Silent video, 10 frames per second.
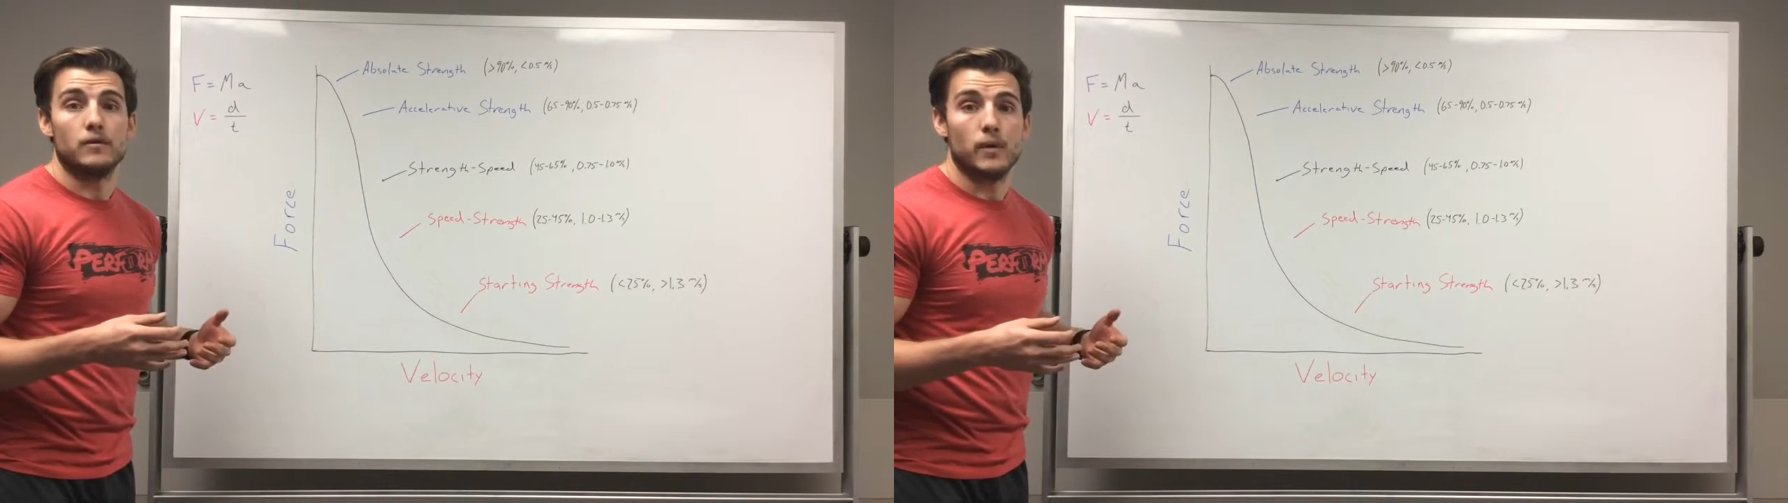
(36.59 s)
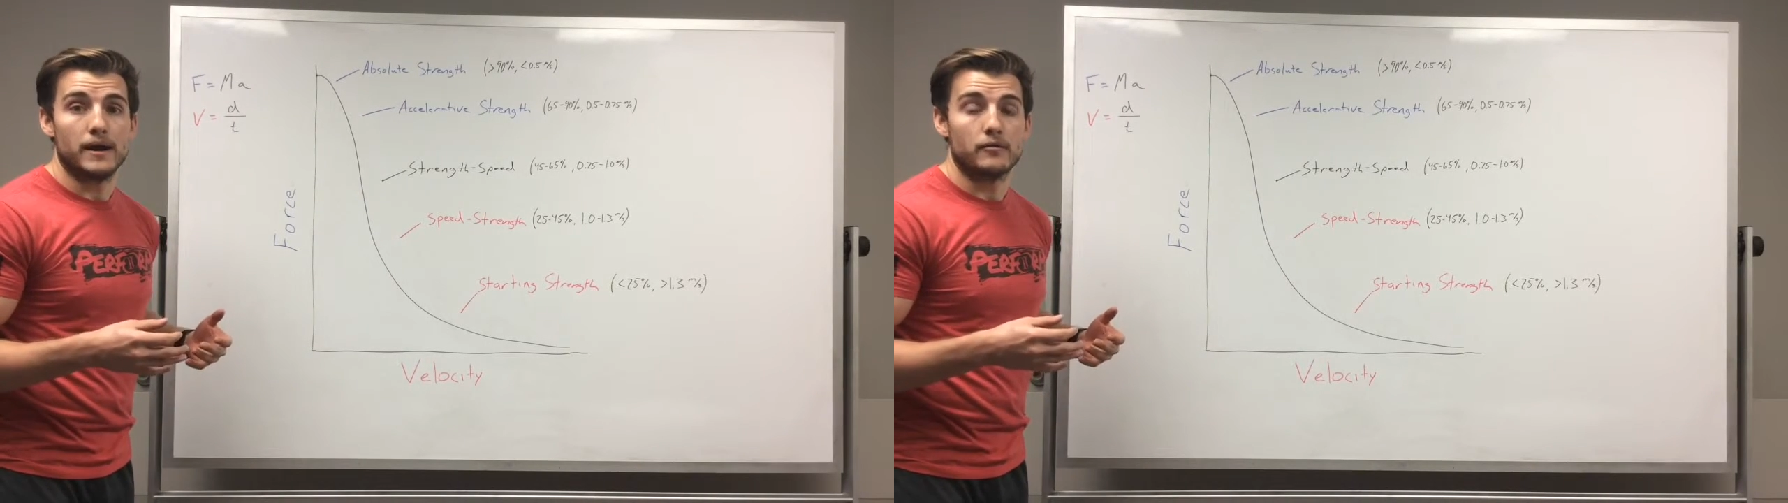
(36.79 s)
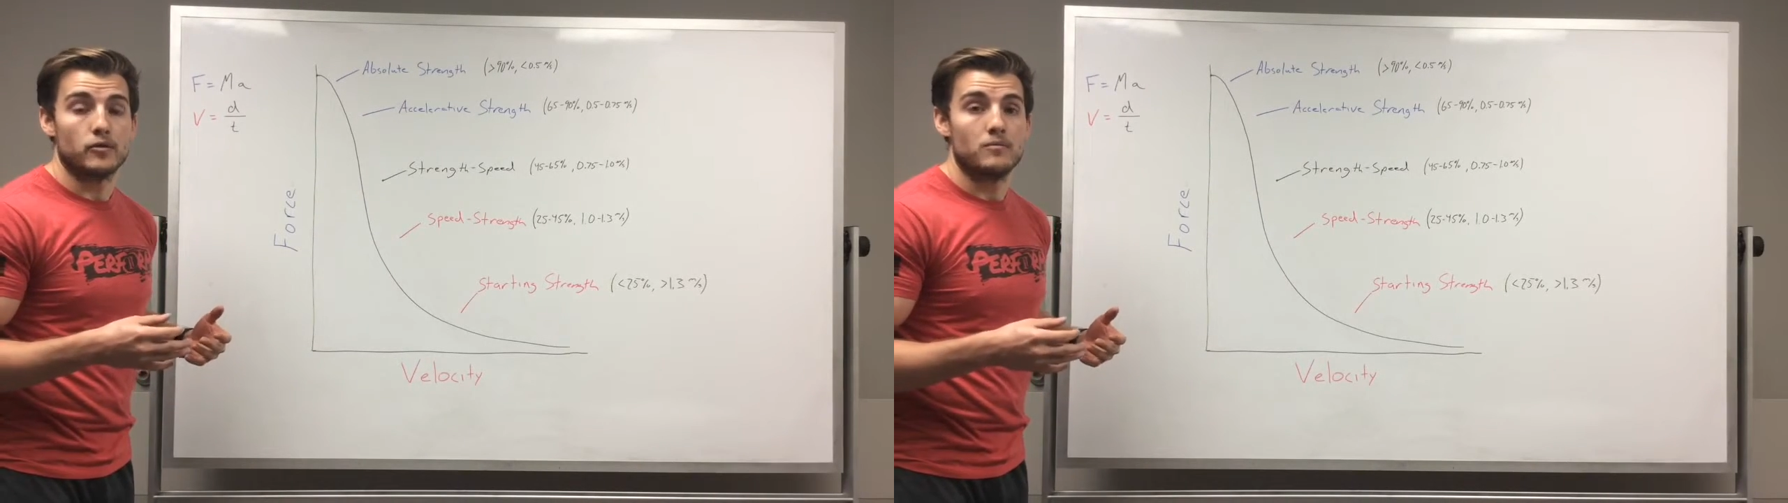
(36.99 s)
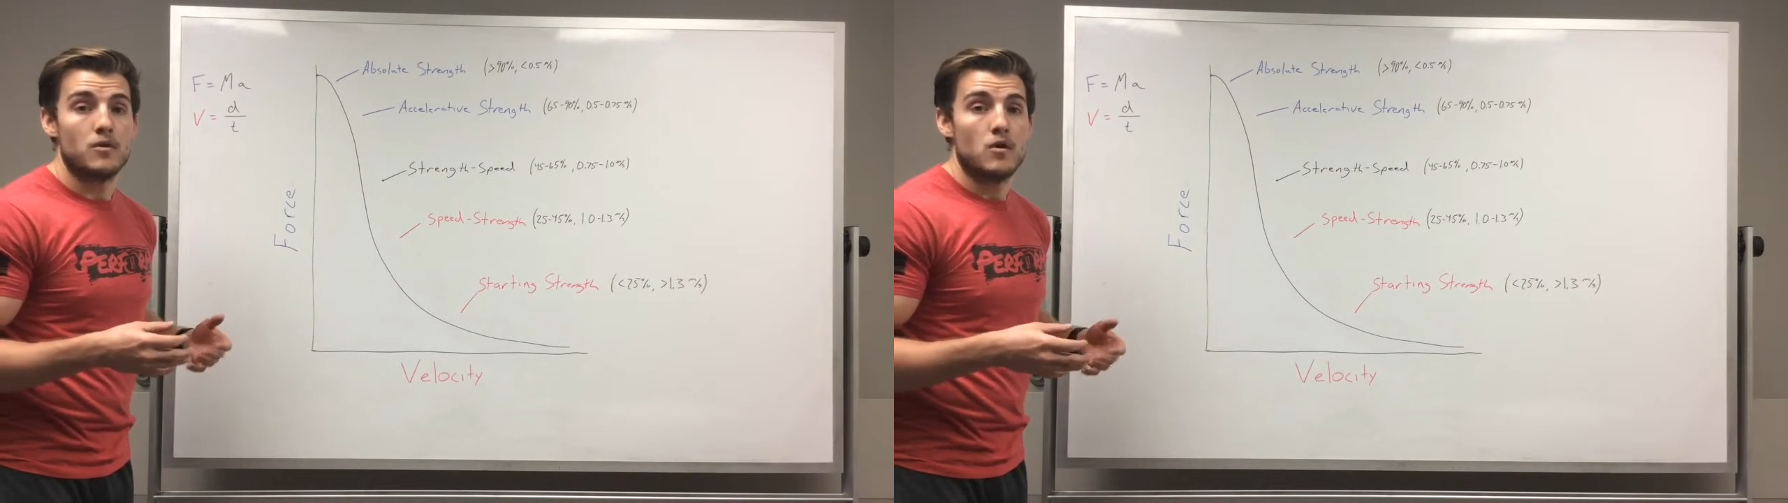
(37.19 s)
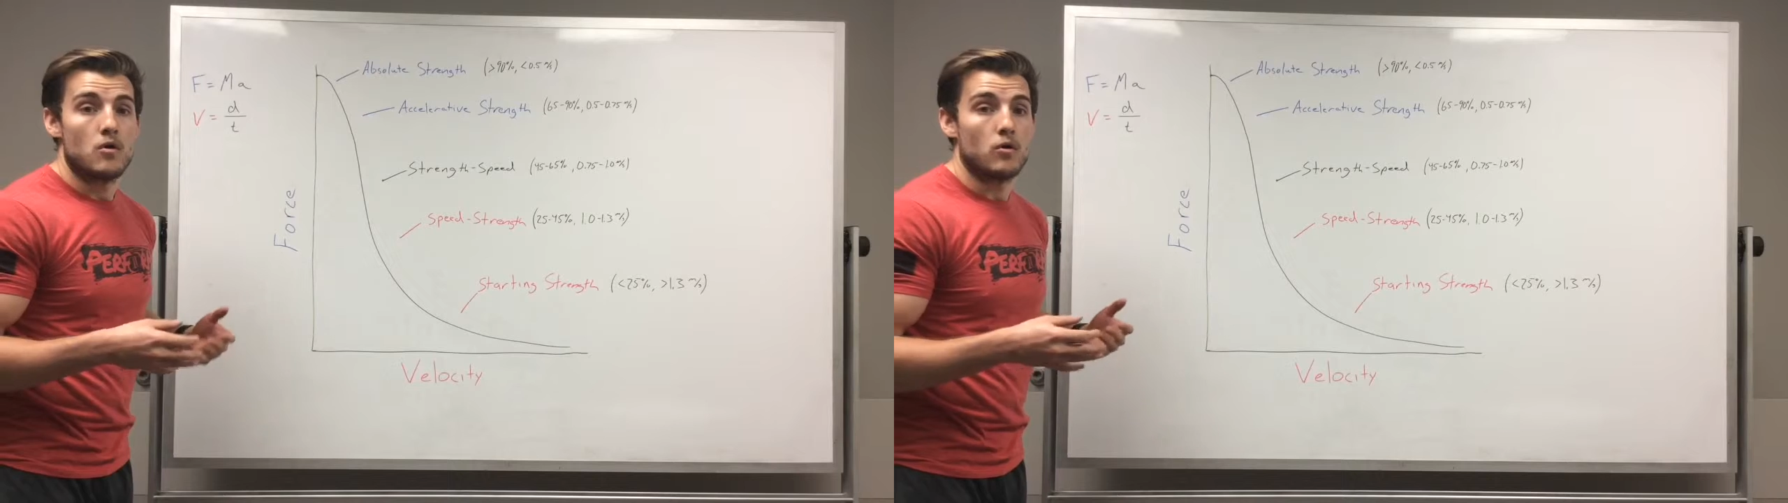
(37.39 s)
weight room
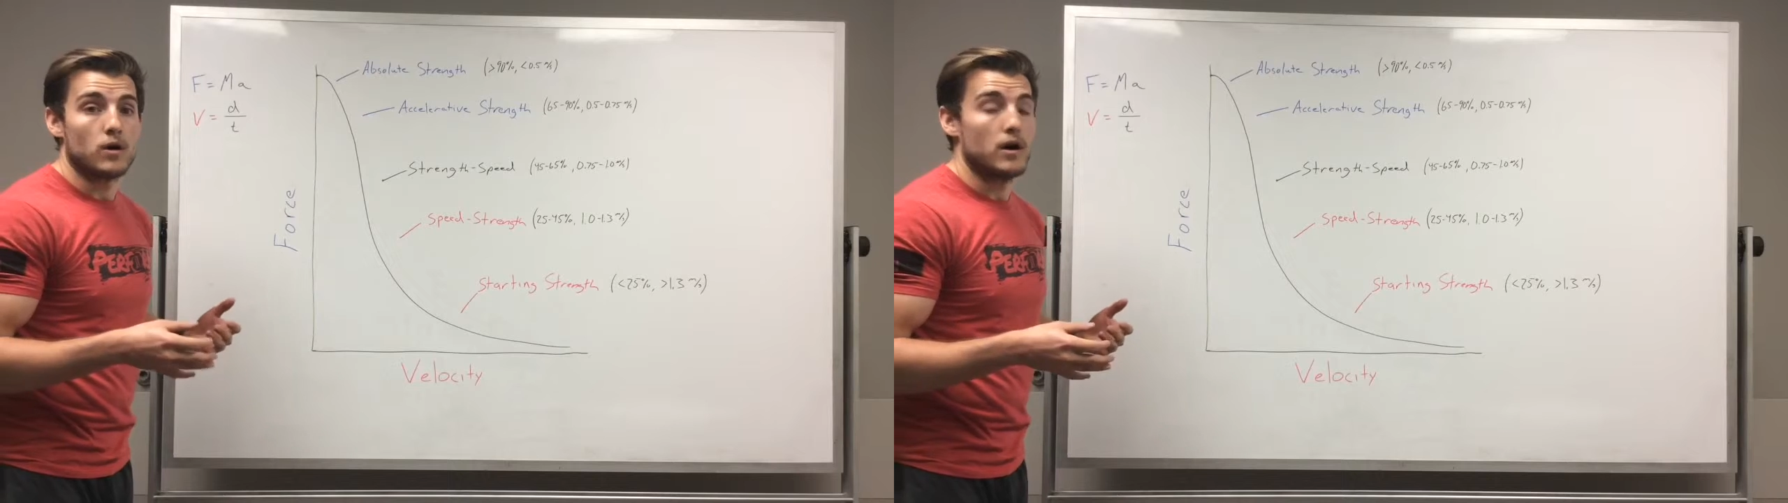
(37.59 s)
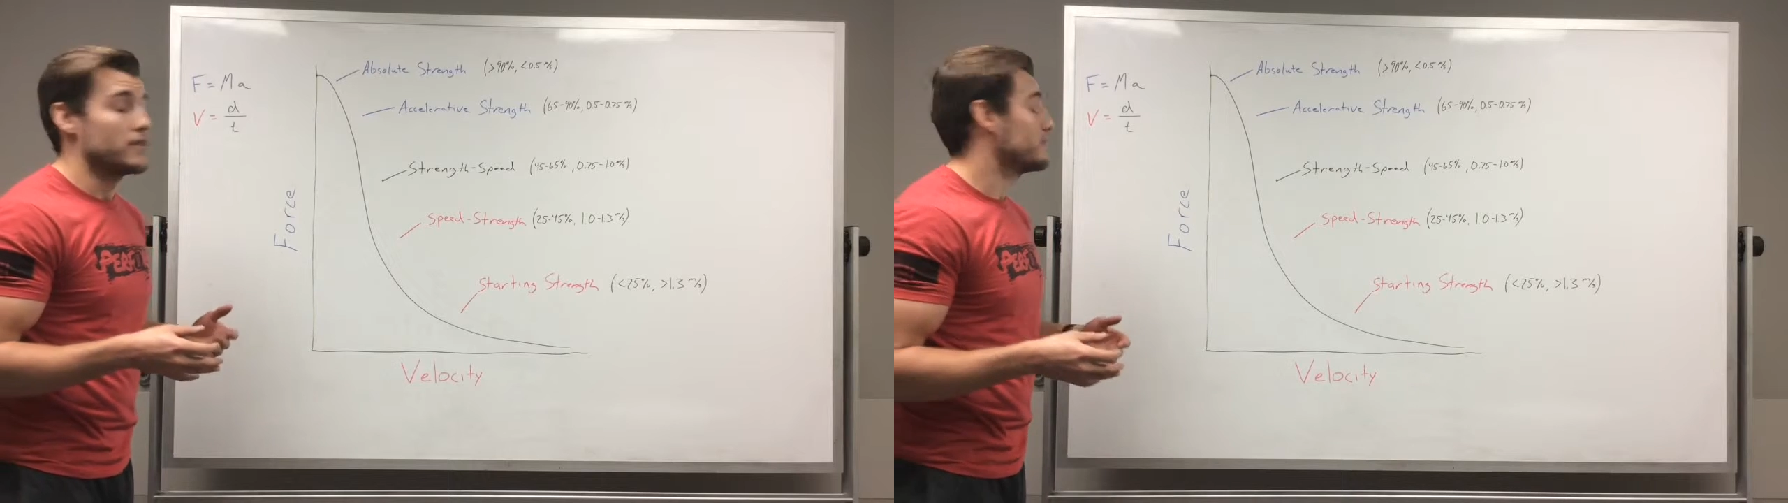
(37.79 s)
or on